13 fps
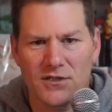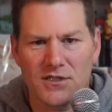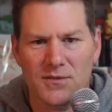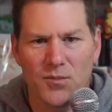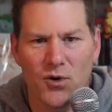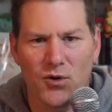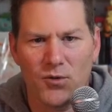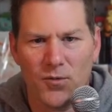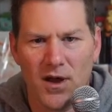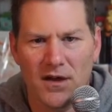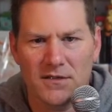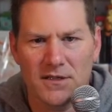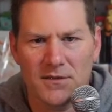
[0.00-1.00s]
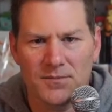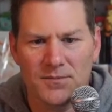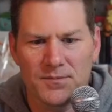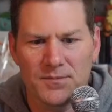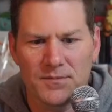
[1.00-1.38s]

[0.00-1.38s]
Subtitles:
and smoke around him.